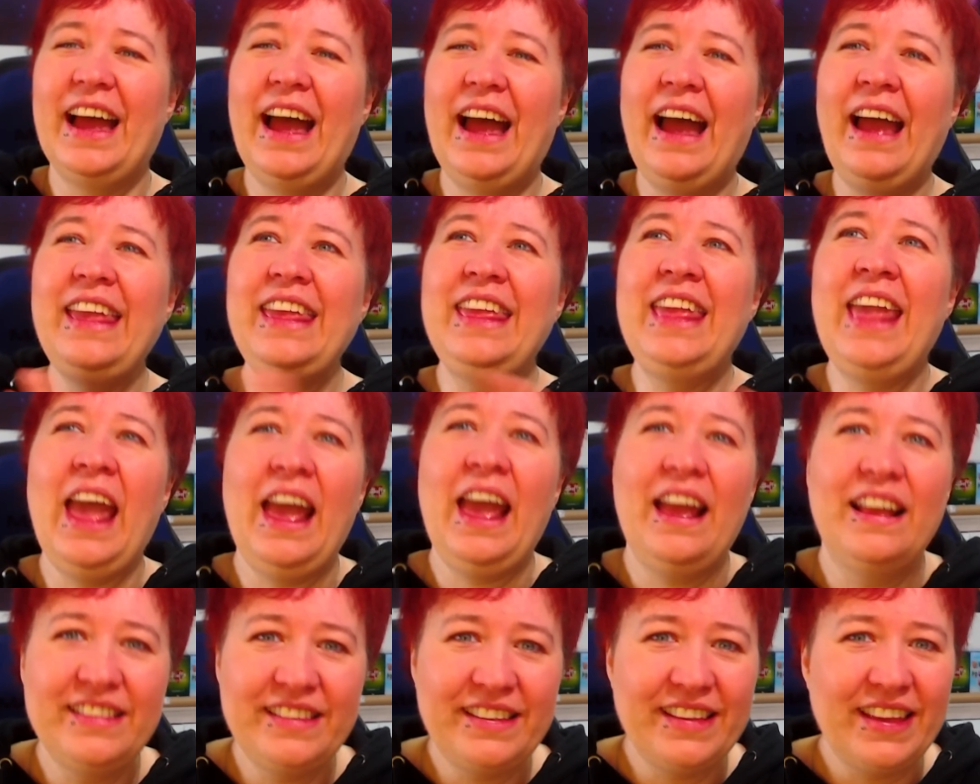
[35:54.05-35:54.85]
I
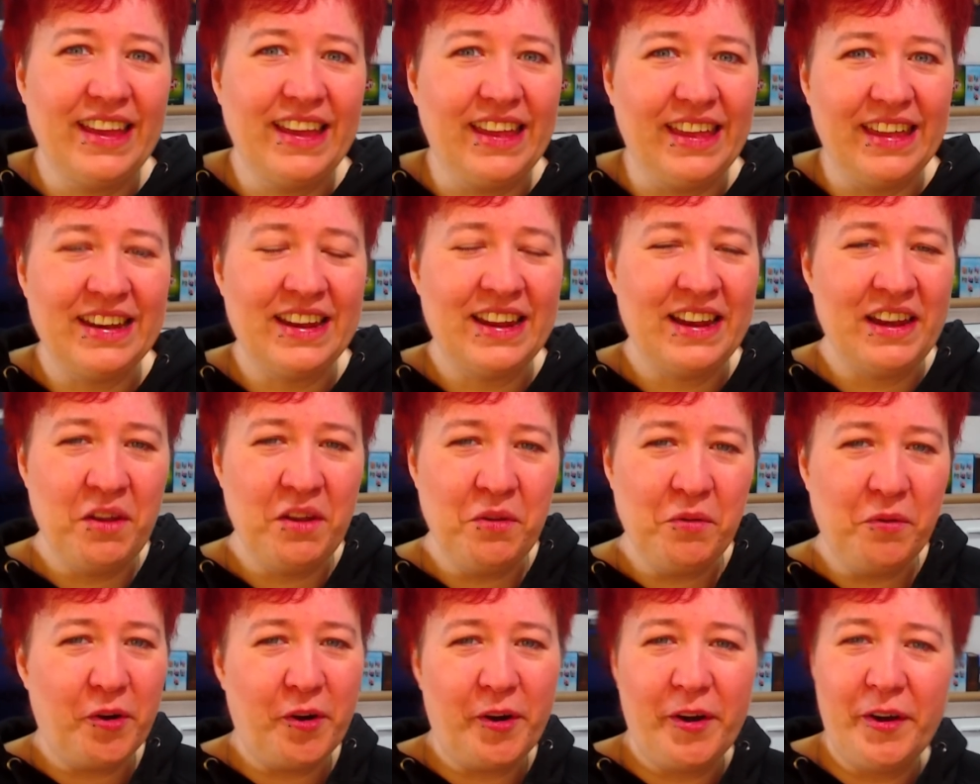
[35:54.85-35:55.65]
can't take it
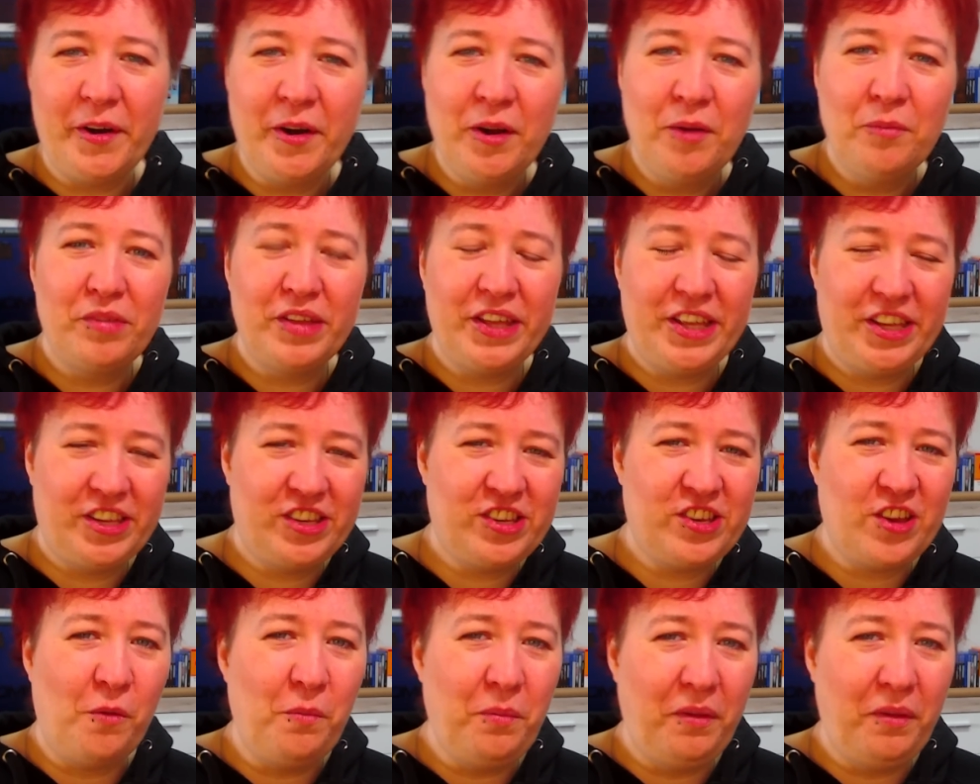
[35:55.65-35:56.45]
anymore. Please
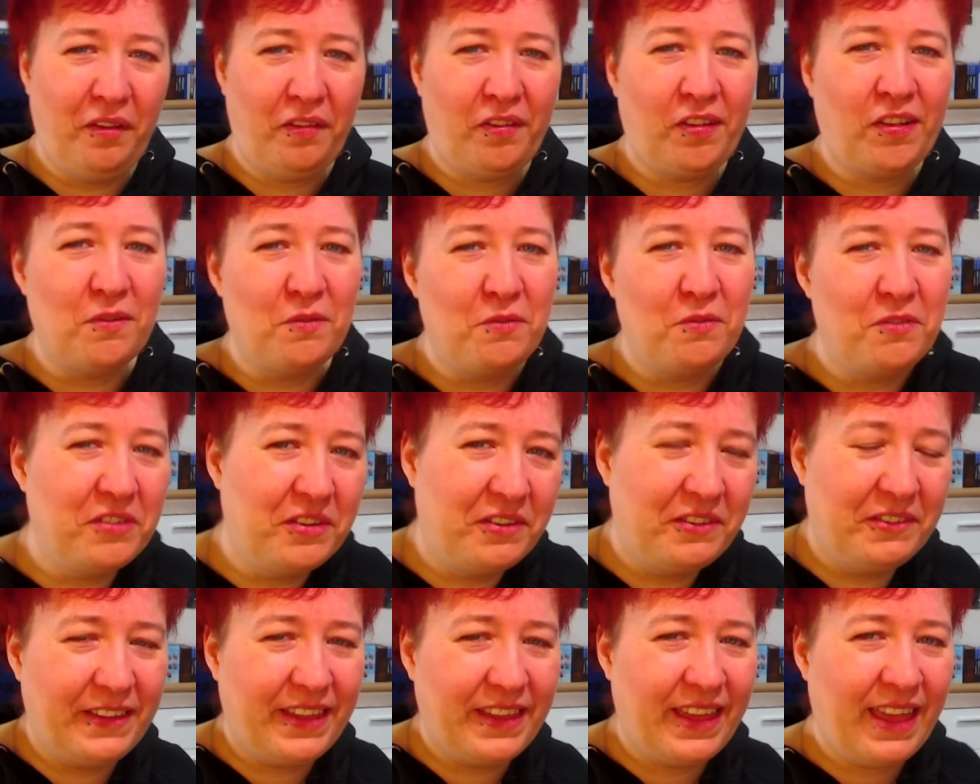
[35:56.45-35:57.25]
show me someone
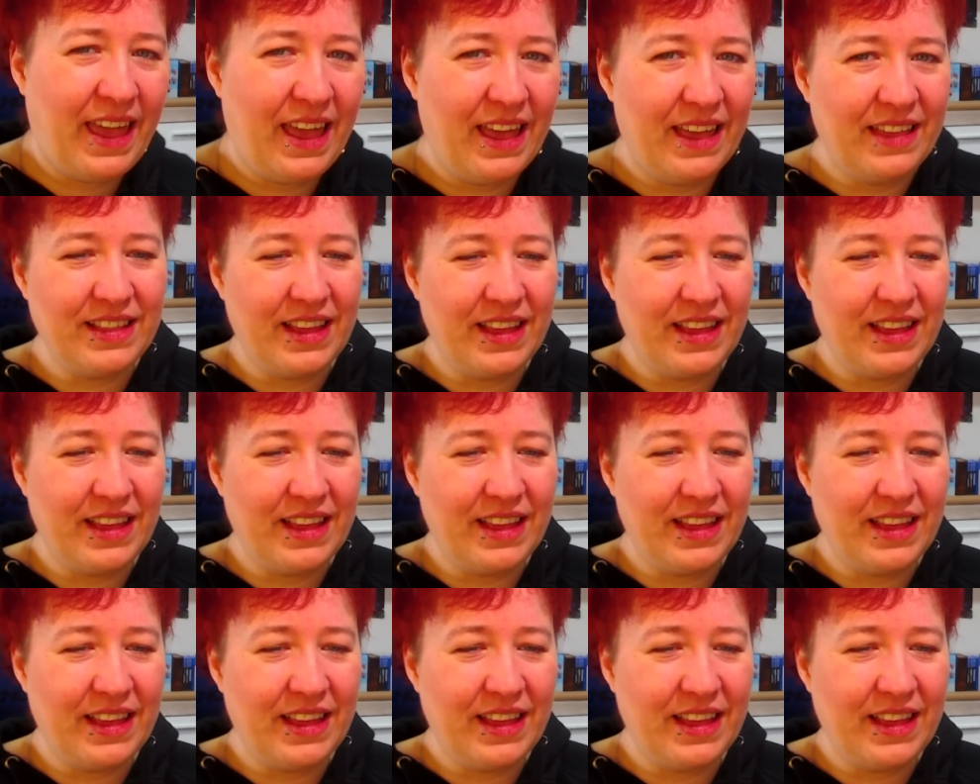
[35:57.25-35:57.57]
who can.